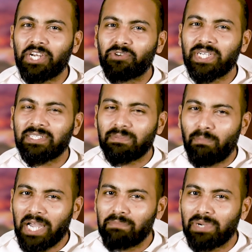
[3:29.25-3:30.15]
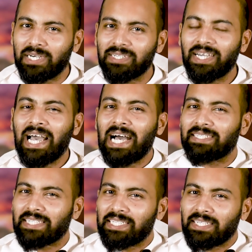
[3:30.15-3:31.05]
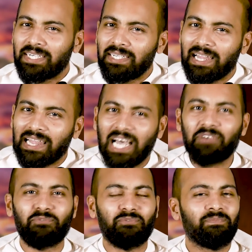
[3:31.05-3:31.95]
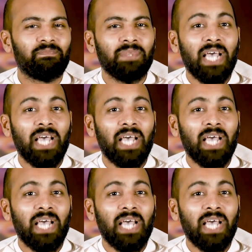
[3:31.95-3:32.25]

and drinks my blood has eternal life,